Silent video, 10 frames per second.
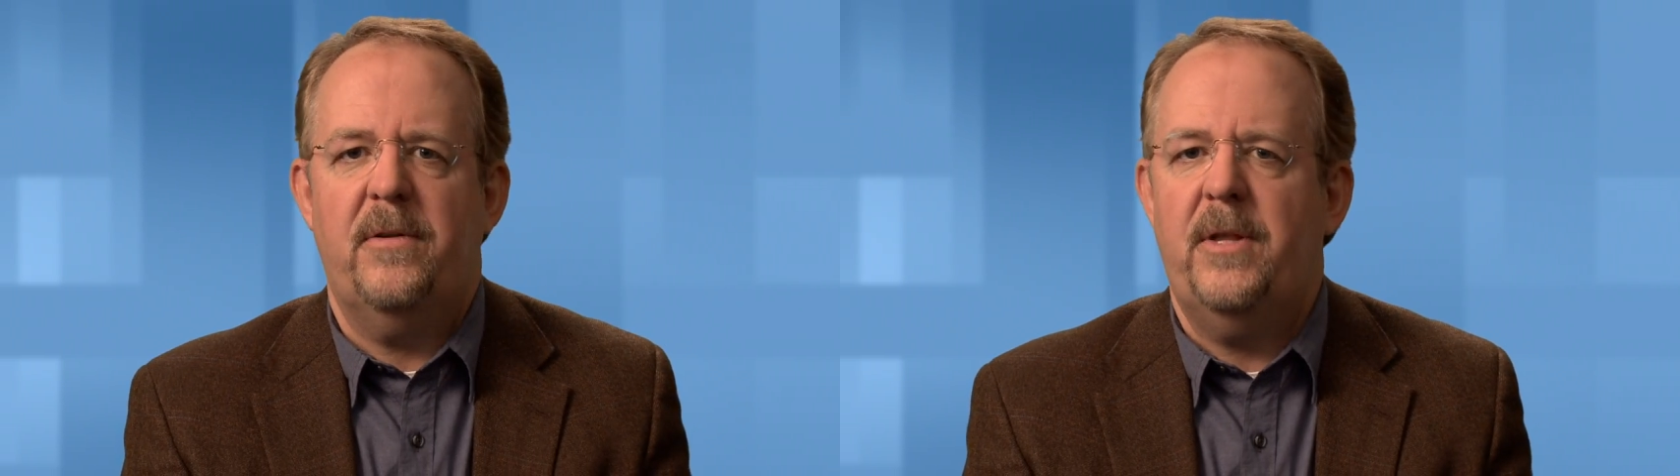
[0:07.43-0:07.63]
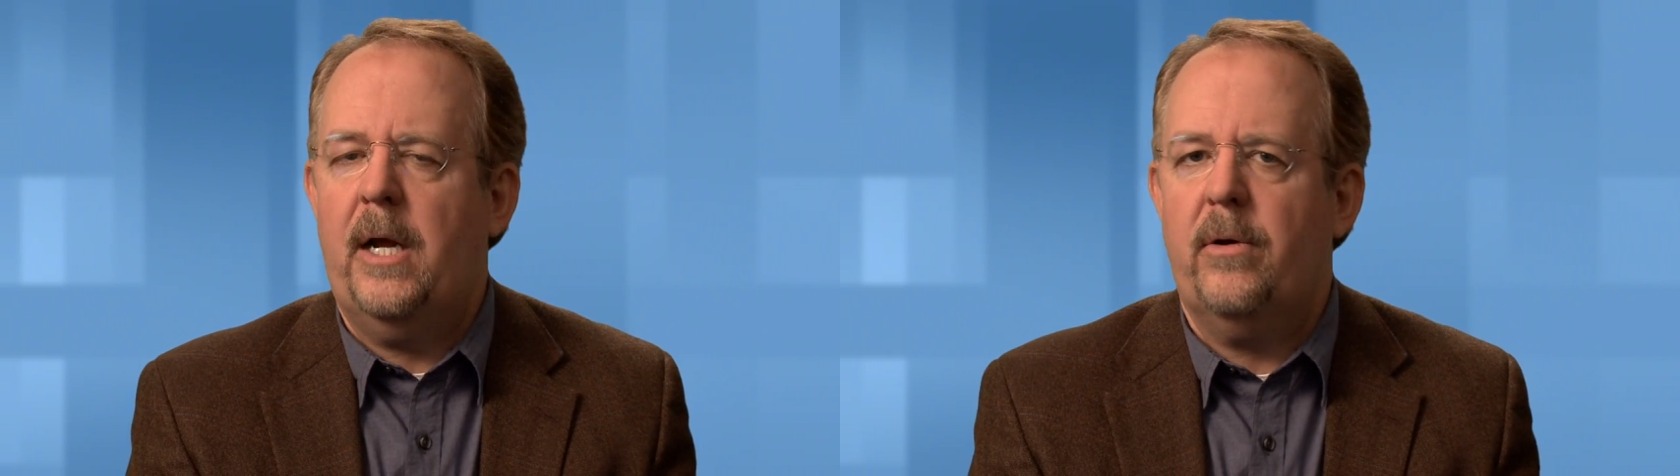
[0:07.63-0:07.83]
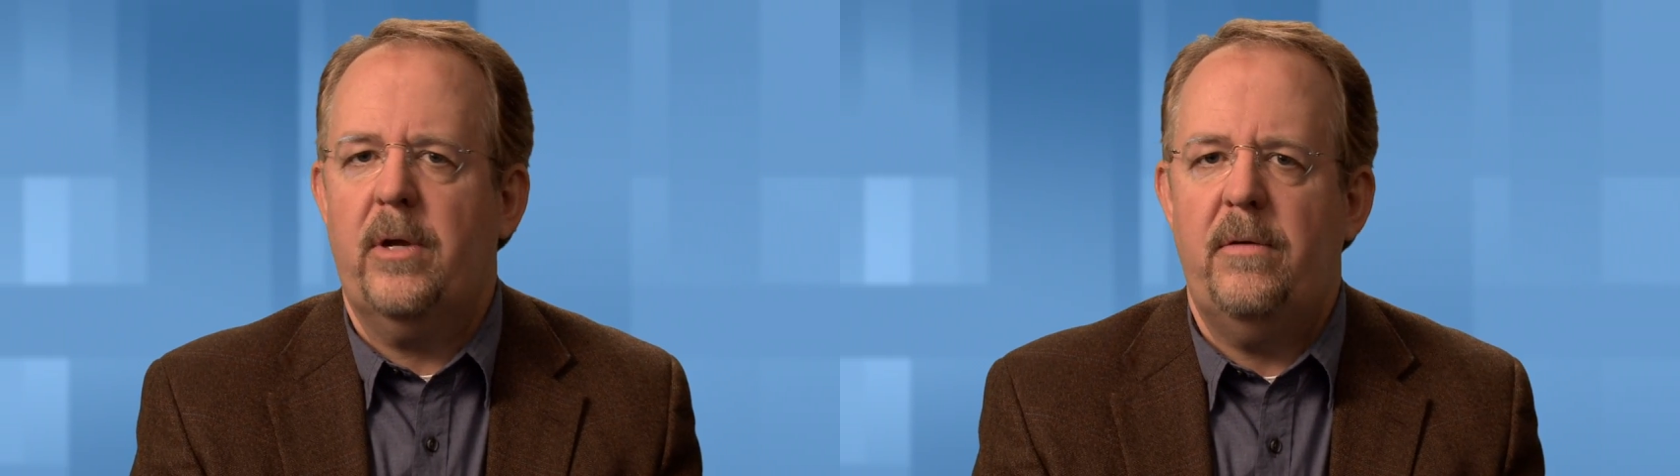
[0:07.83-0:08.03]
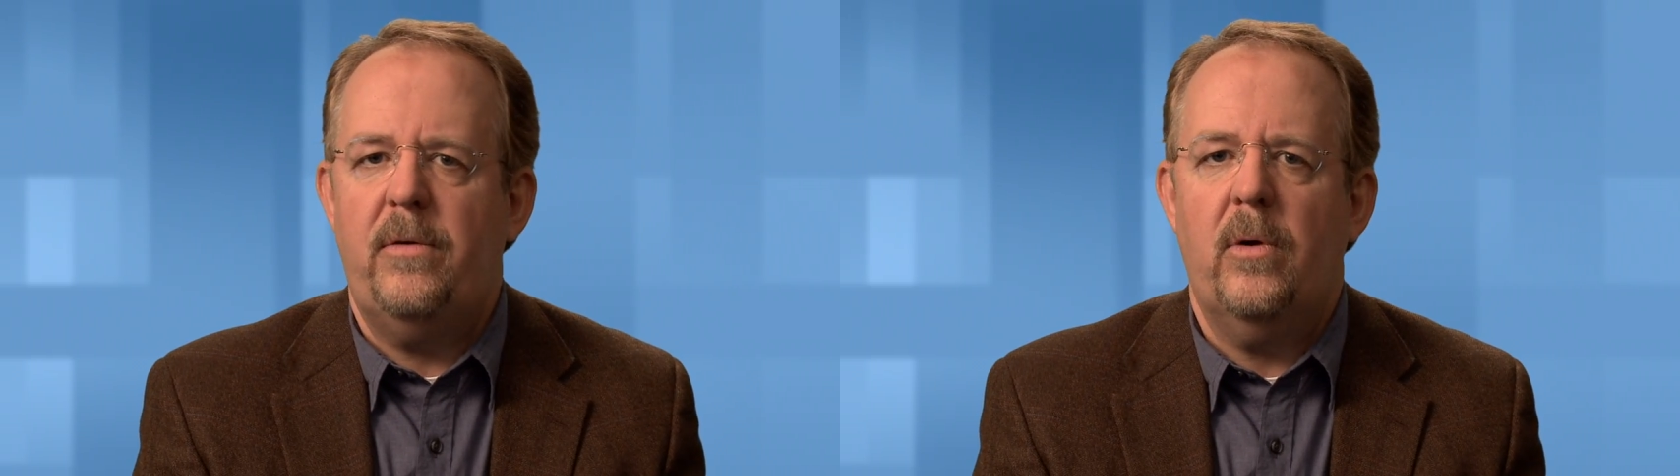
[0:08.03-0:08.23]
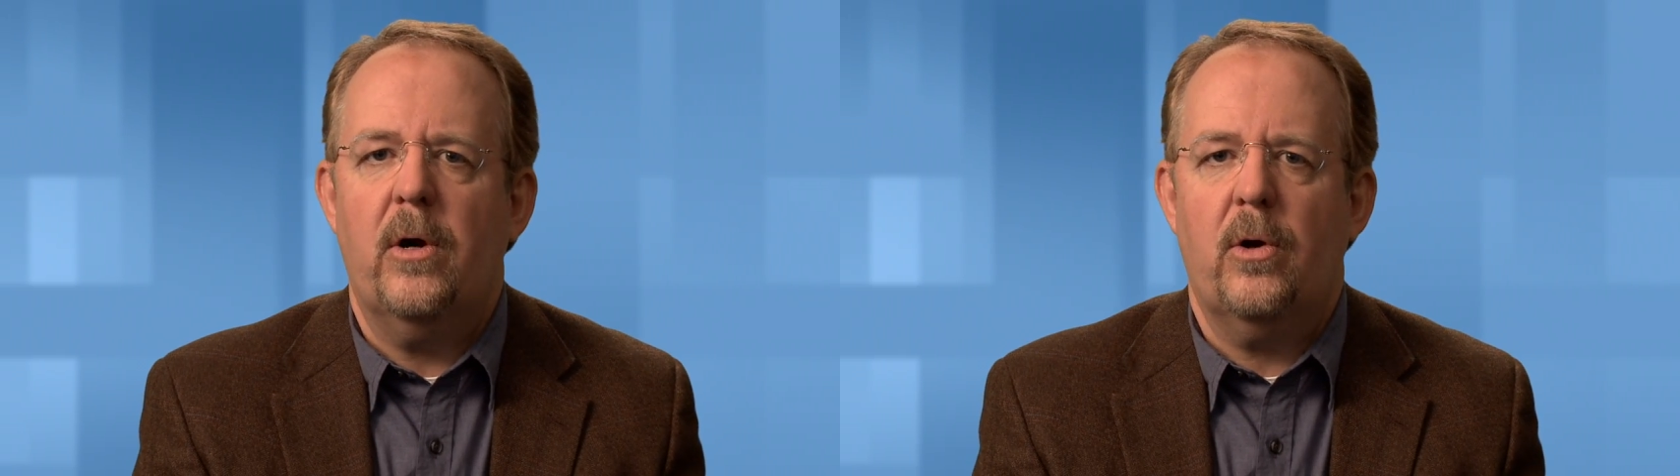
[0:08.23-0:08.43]
and then I'll give
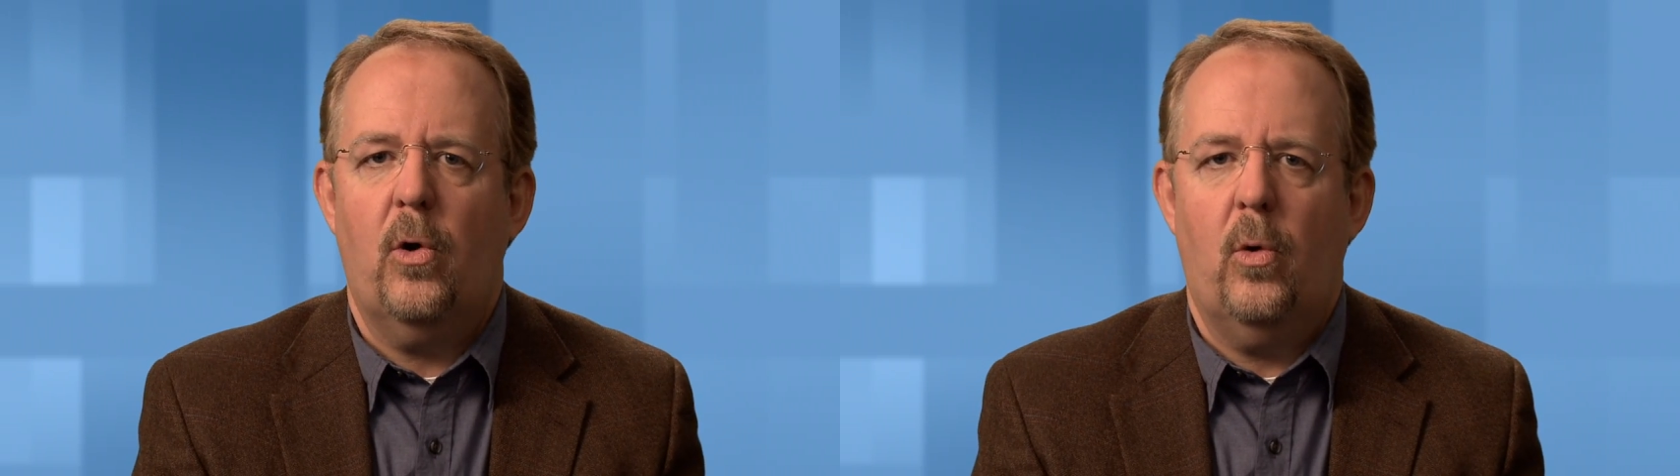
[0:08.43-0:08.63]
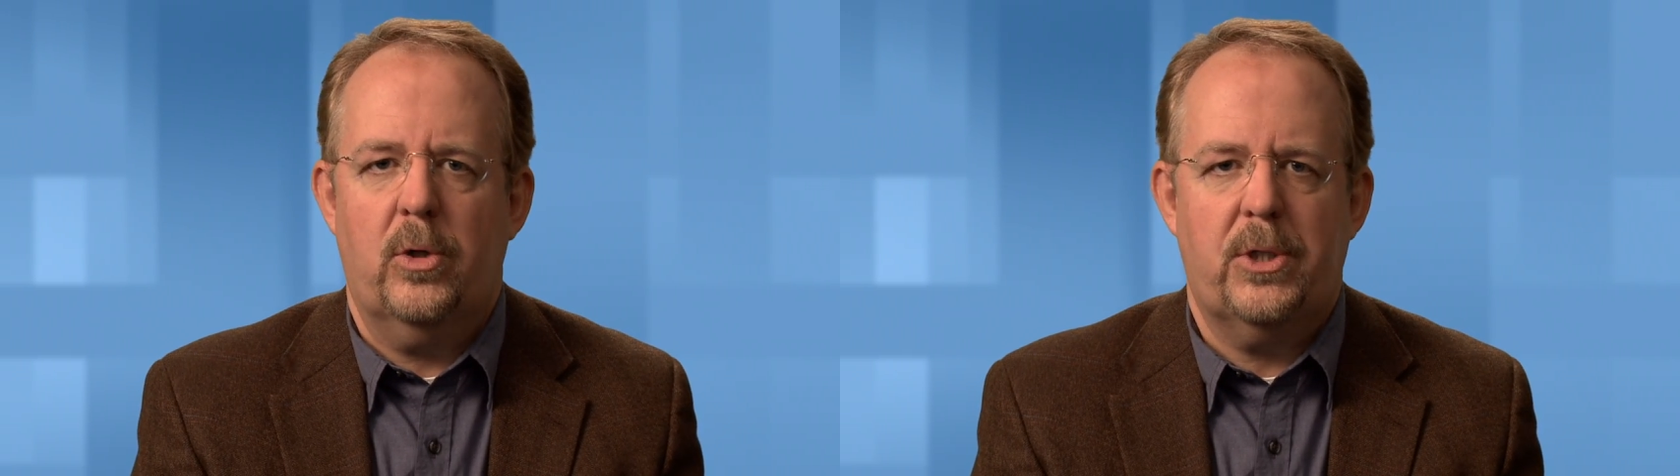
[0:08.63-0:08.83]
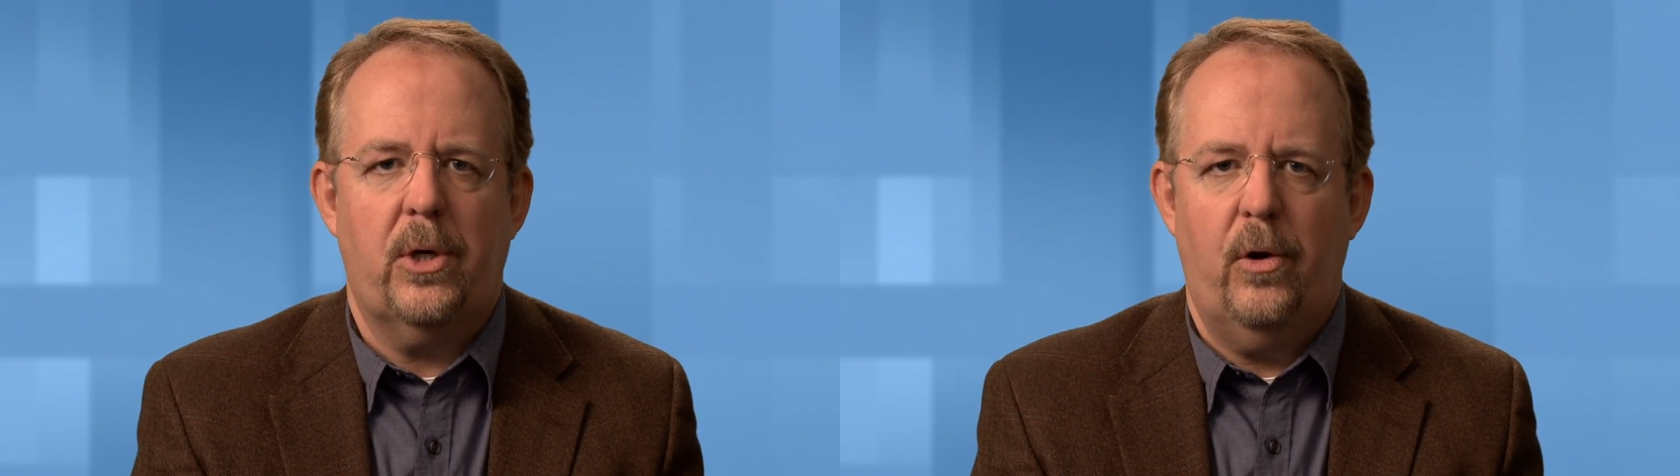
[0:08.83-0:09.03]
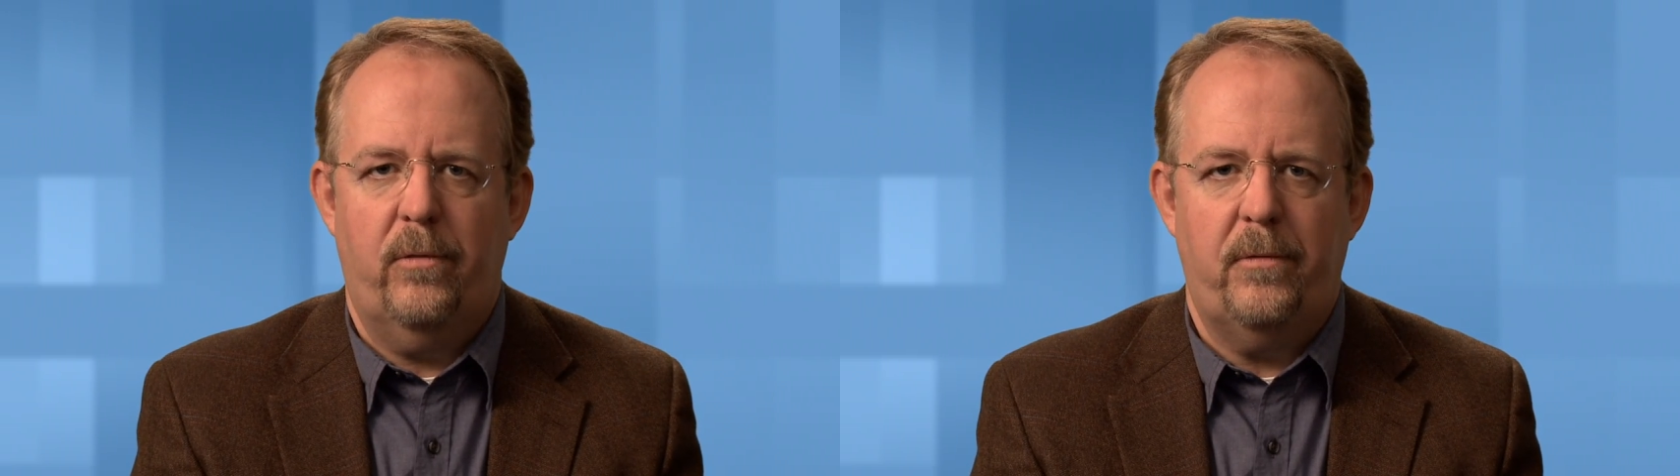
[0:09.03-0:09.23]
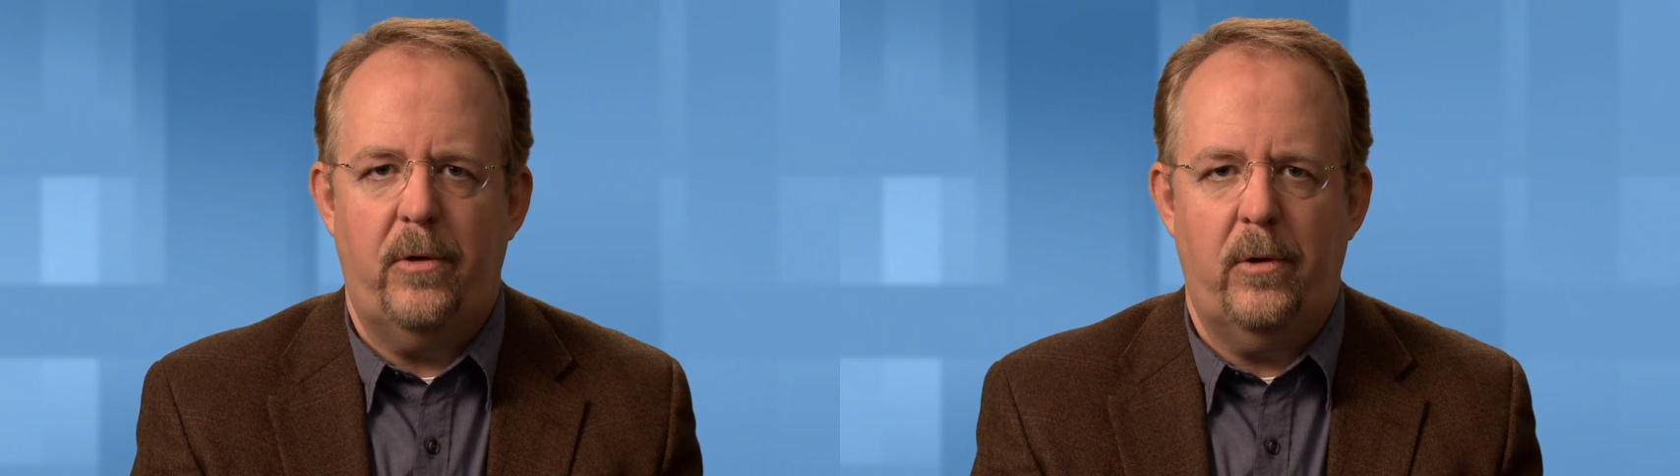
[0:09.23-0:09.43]
you a course
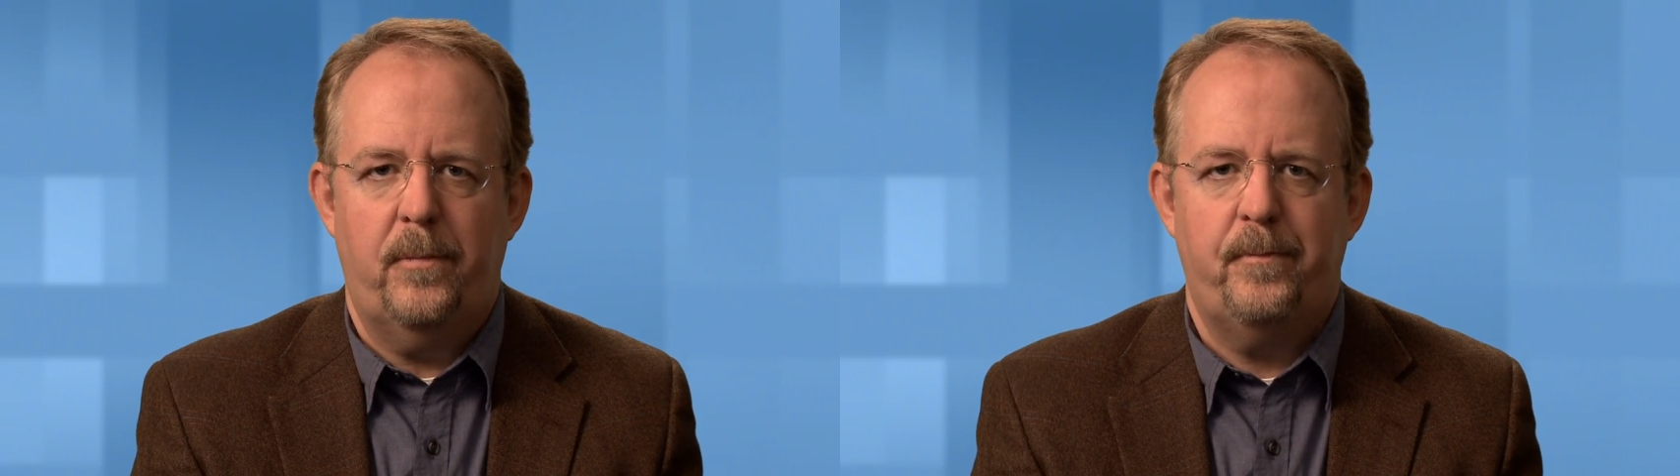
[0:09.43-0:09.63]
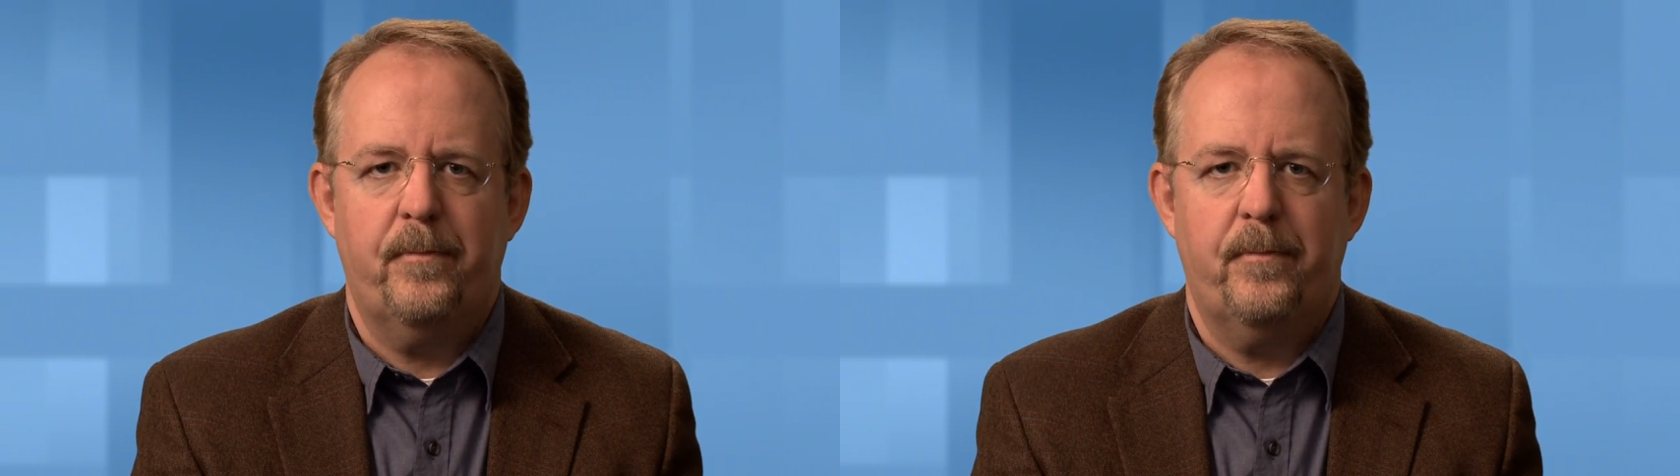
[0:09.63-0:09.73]
overview.